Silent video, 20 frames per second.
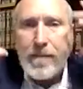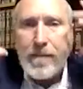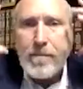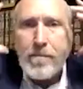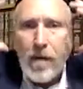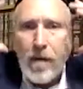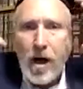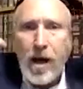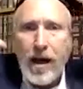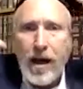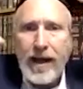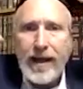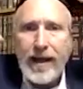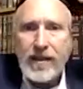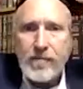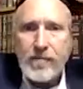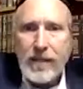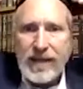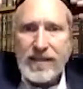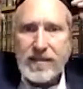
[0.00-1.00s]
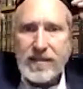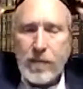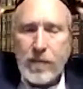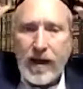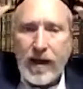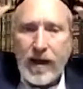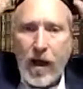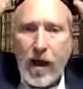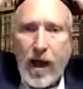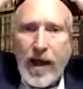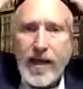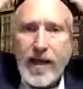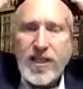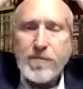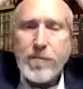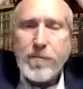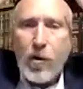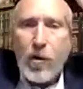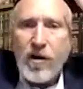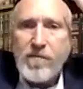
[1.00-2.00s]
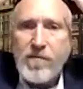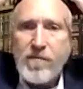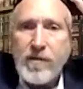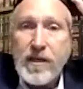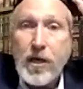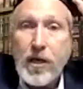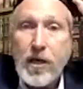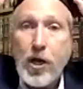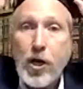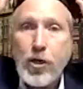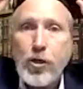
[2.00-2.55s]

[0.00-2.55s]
mind, my highest part of me,